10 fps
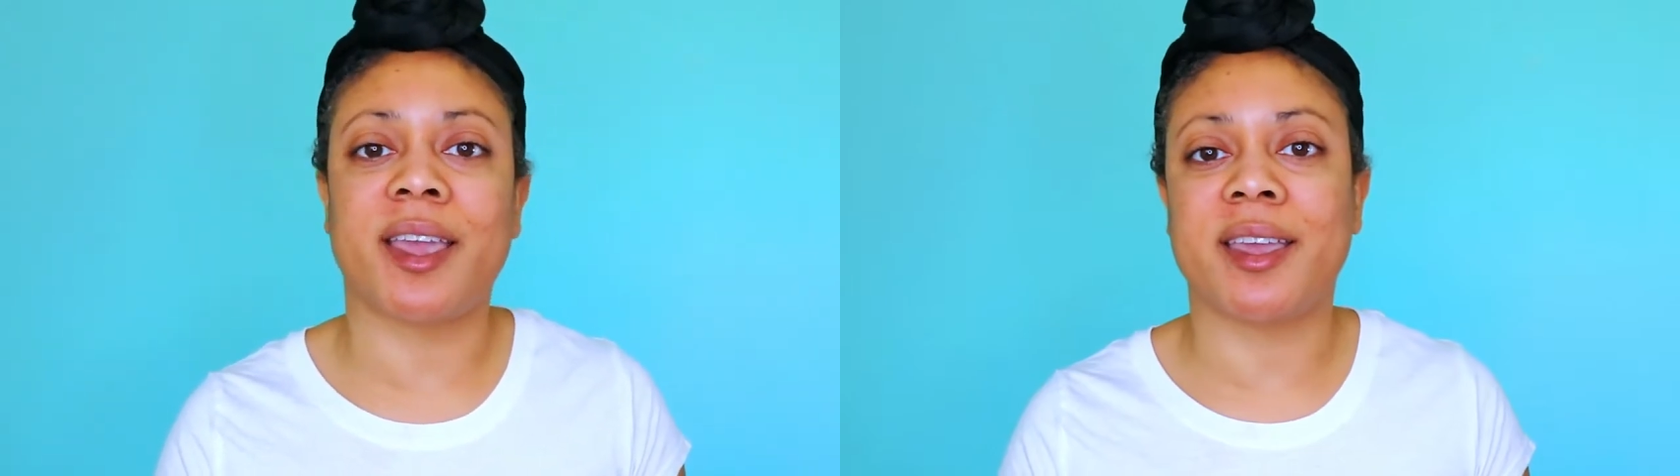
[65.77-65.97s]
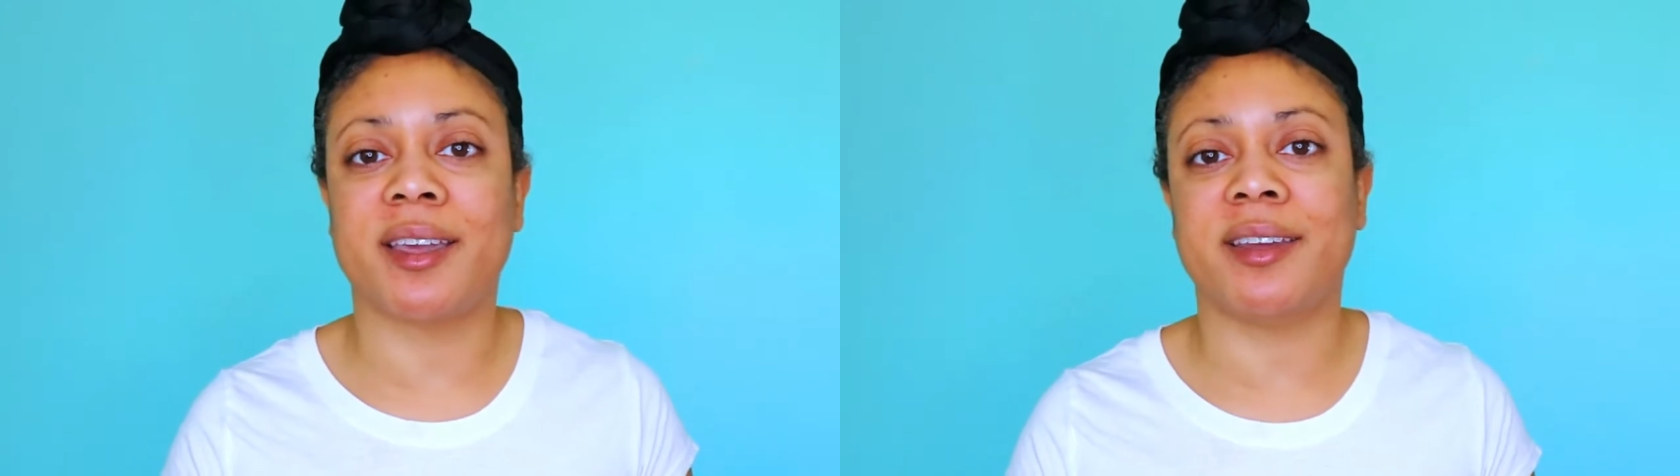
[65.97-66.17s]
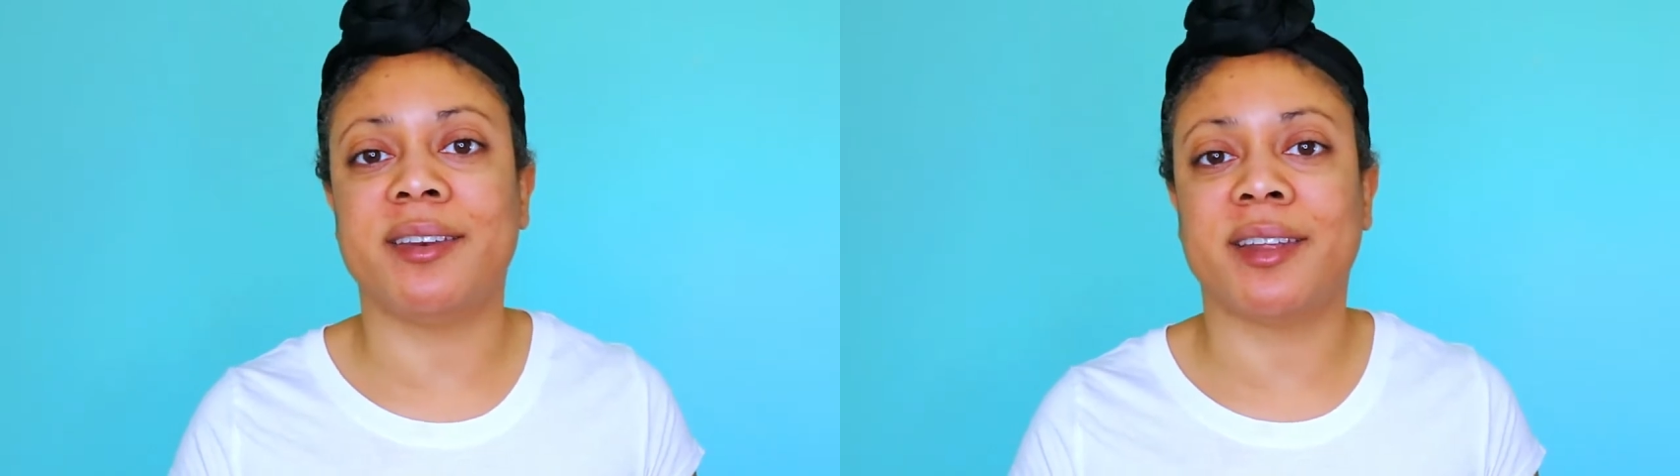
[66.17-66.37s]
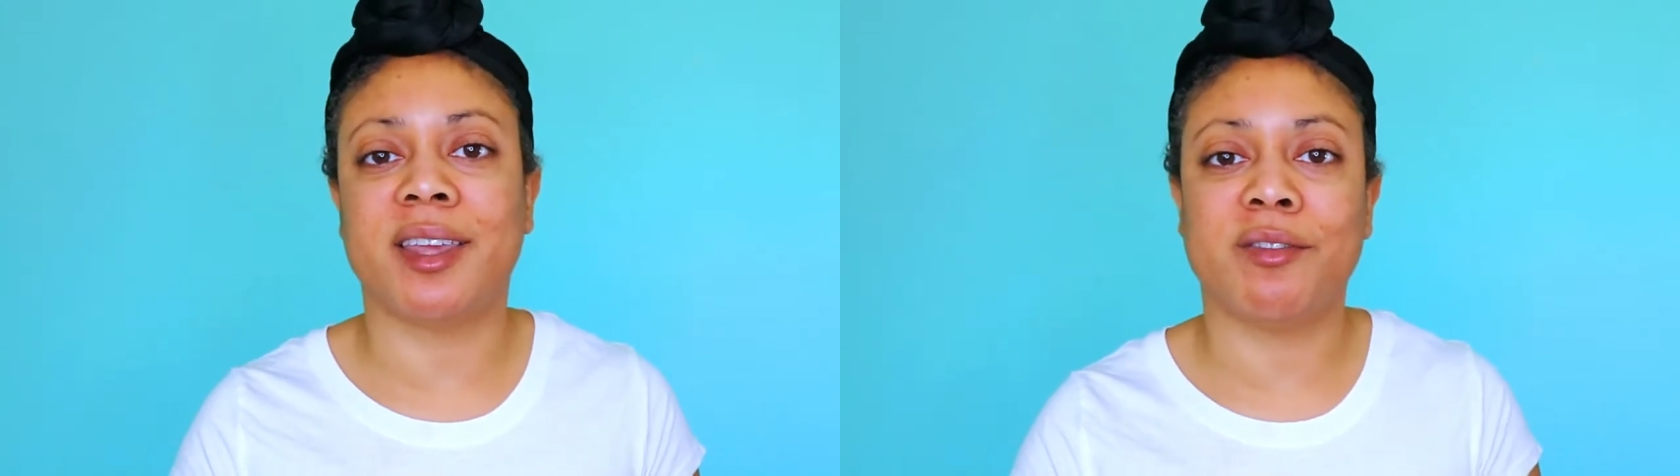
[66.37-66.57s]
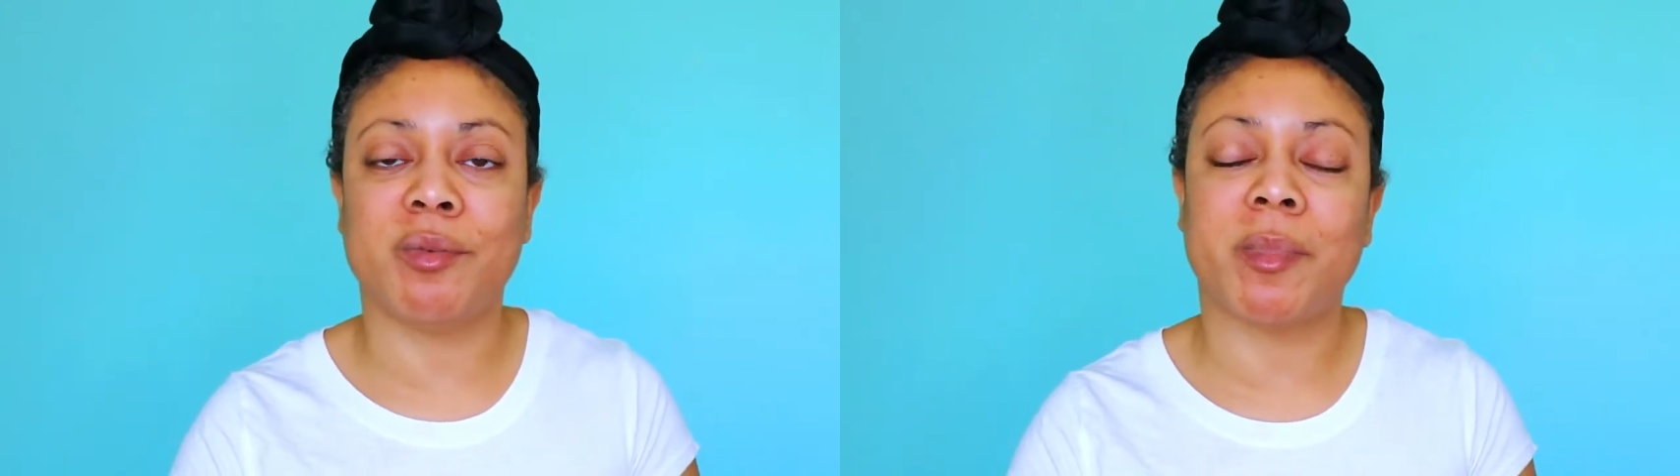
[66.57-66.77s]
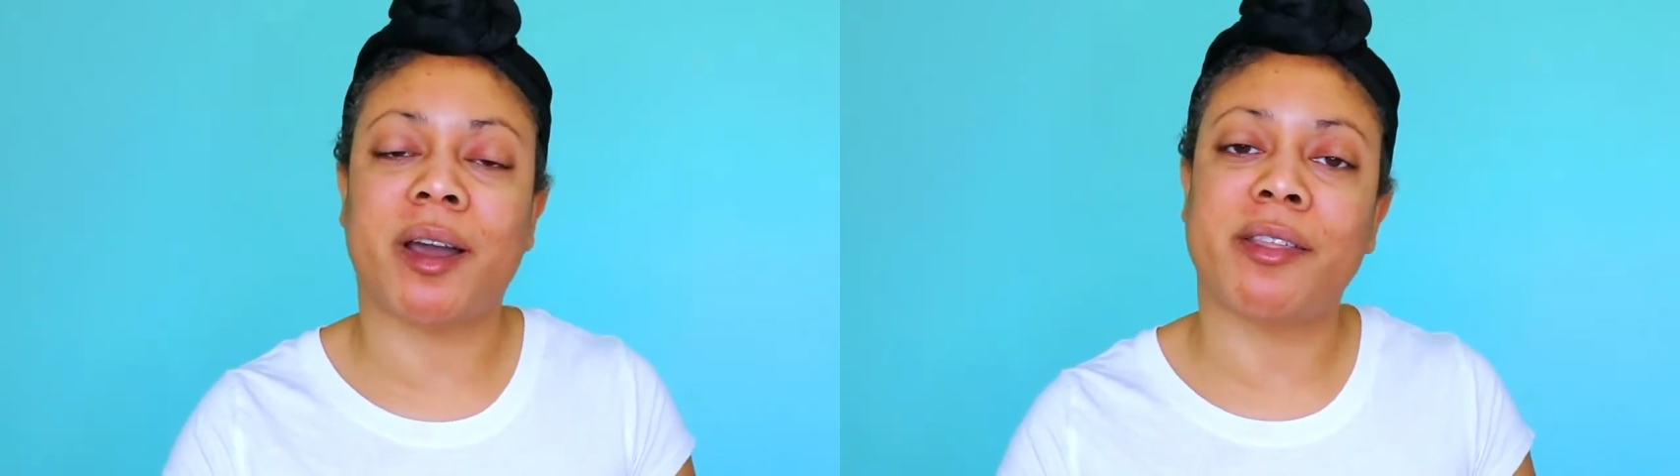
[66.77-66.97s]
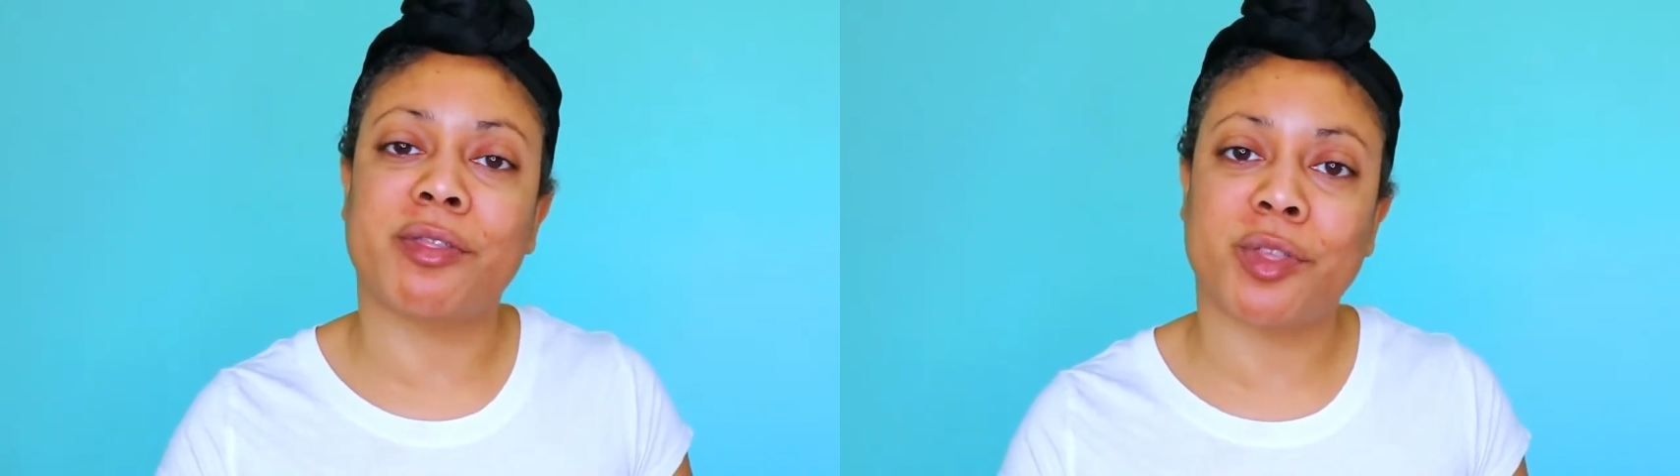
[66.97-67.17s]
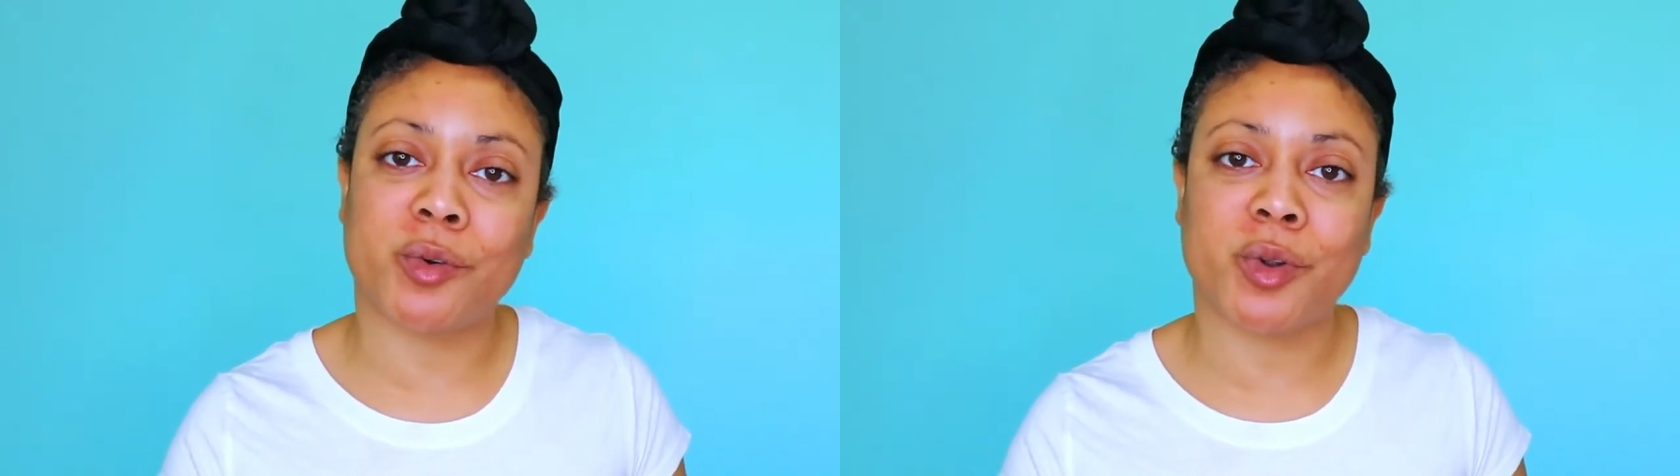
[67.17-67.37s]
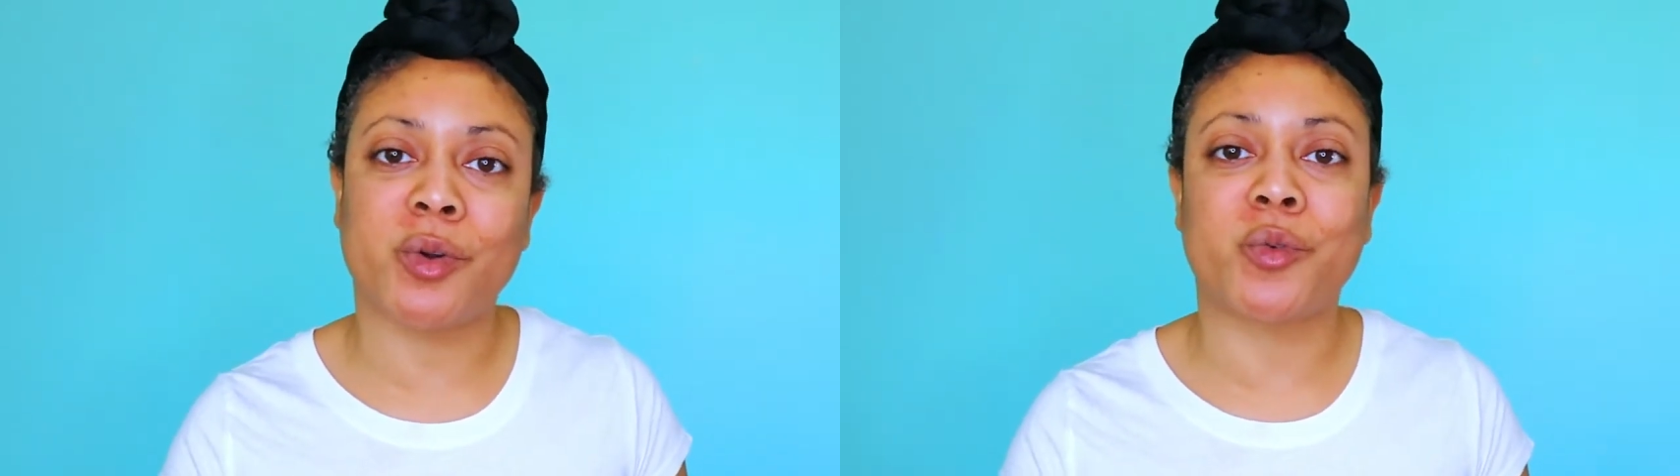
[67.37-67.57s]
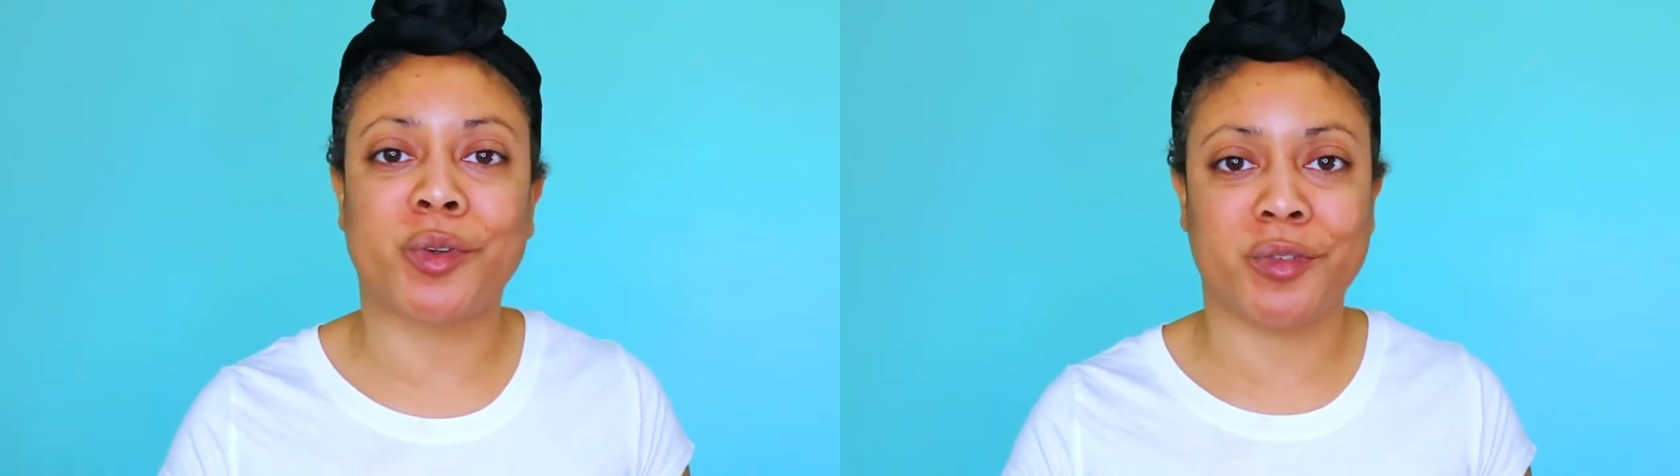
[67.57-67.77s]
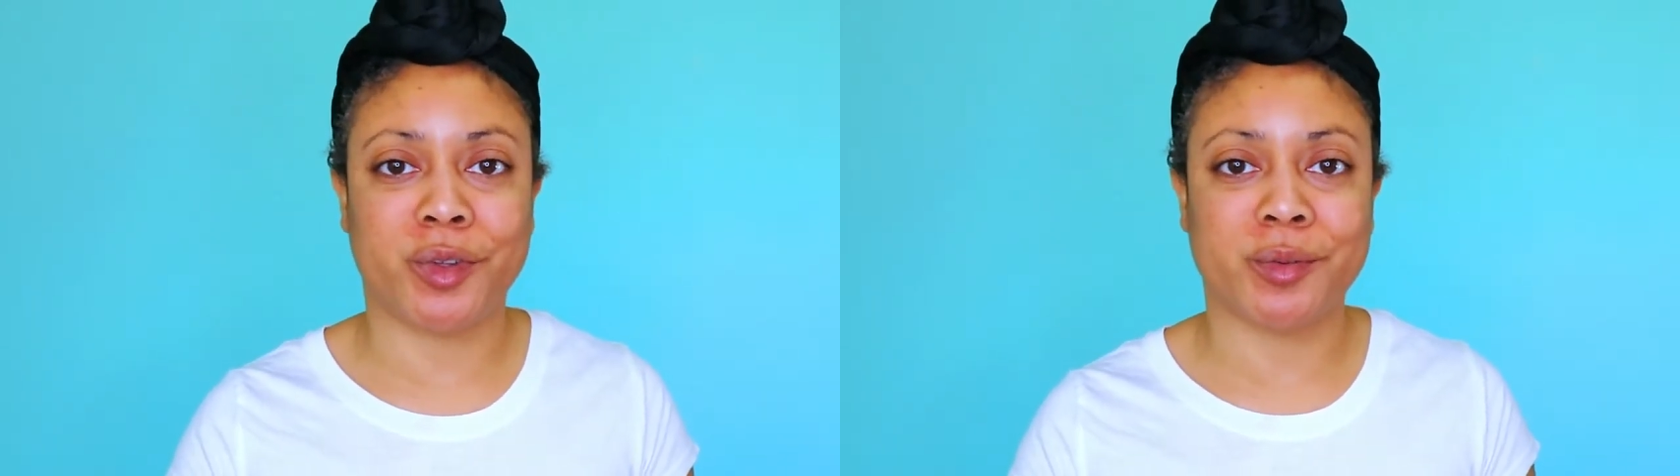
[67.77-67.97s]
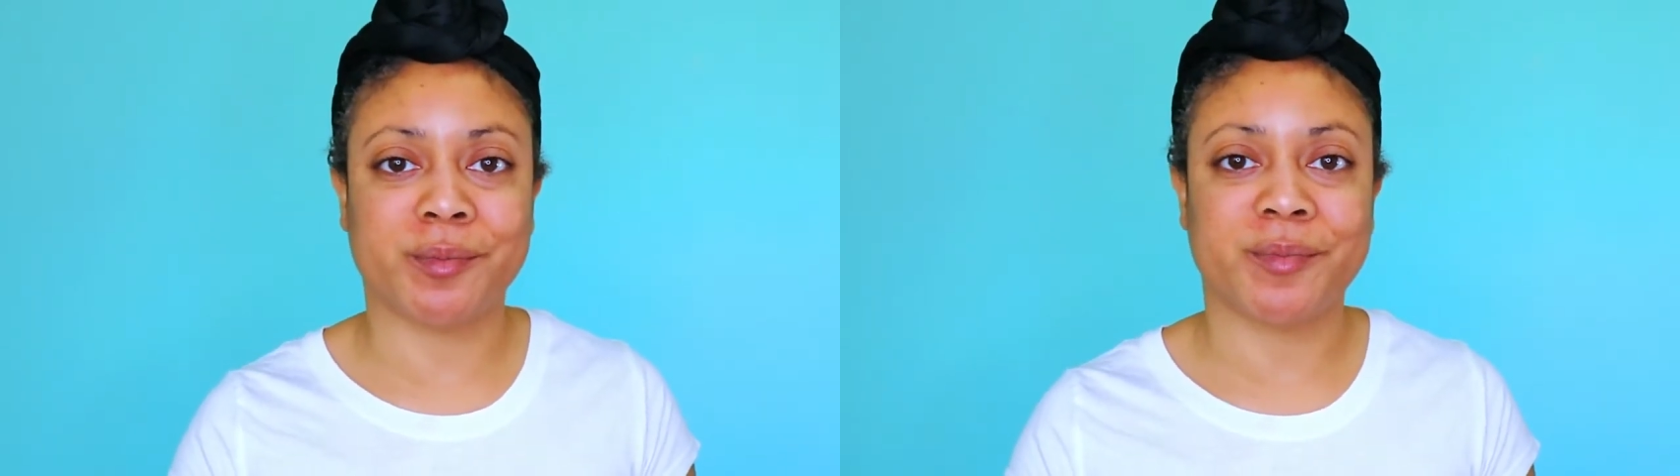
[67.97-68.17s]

and give you my thorough review.